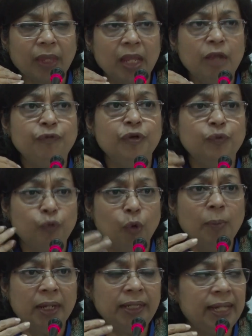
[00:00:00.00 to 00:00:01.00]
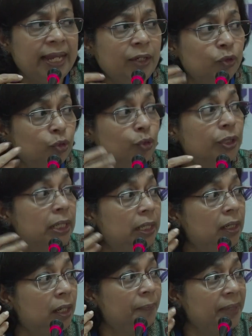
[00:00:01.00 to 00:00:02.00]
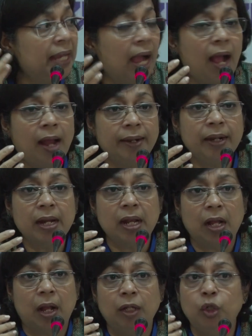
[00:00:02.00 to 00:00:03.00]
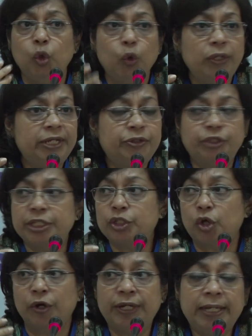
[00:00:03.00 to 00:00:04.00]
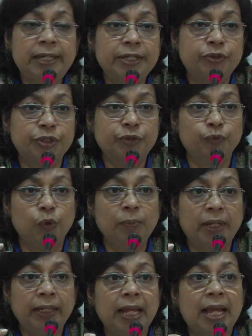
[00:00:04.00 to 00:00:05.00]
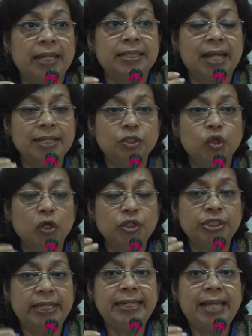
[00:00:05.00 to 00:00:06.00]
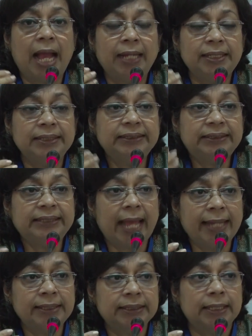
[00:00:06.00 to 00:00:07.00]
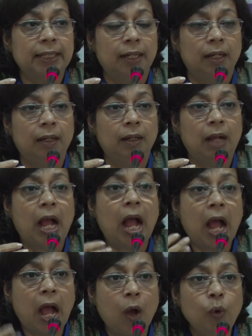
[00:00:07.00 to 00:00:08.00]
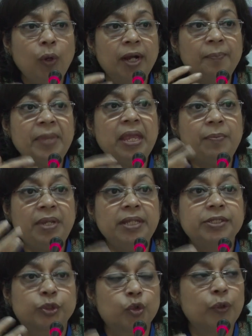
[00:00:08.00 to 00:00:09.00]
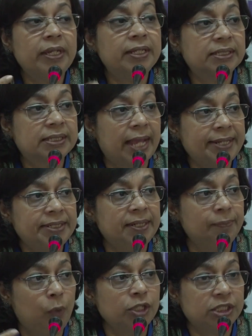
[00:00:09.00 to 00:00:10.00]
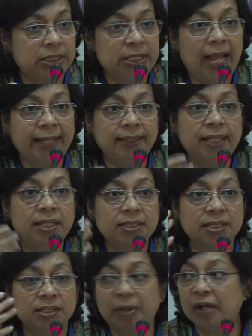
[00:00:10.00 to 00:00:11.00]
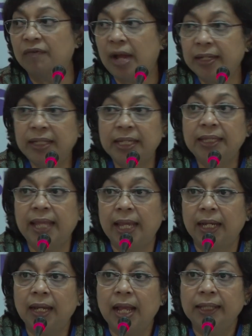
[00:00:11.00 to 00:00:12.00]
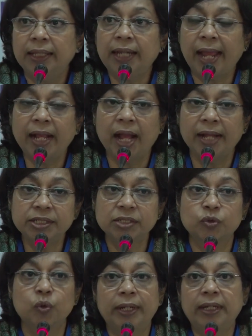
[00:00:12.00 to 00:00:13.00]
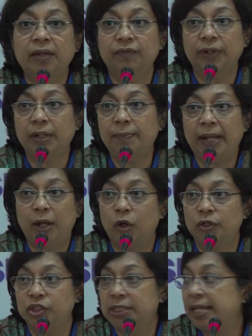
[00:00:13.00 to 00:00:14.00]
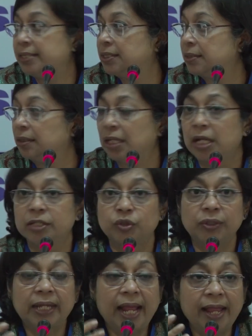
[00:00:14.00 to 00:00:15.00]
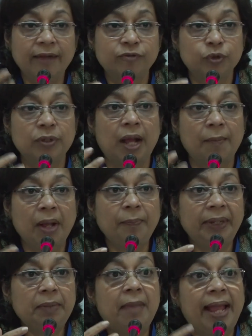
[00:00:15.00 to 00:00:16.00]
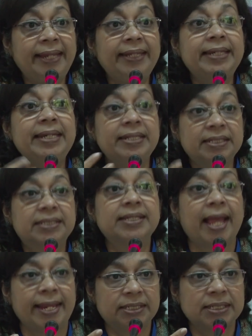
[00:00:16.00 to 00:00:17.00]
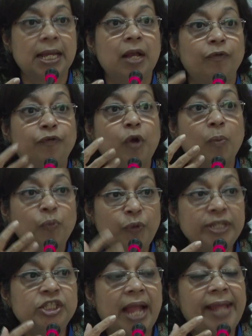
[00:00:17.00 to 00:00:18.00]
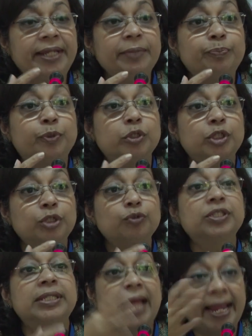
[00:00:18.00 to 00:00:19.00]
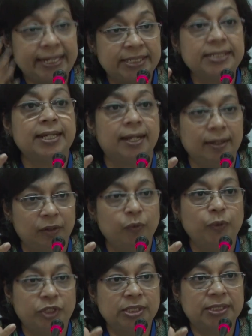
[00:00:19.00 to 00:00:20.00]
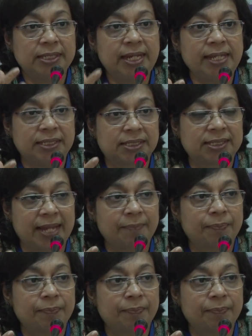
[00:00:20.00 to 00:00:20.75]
a woman in rural Bihar, a low literate or an illiterate woman, does not really understand how a baby is growing inside her body and thinks it's Bhagwan ki den, then I can't go and give her a biology lesson. So then I have to come up and mine an insight from which I can produce an idea, which is the next step,